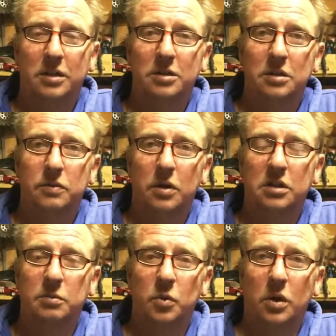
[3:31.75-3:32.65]
because as far as
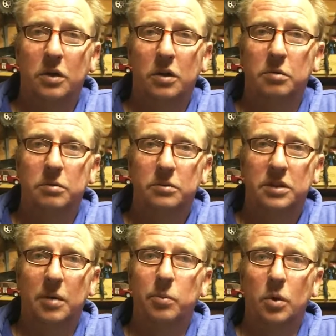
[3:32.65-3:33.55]
I'm aware they'll
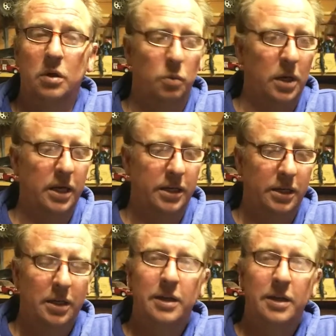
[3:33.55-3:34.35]
ship worldwide,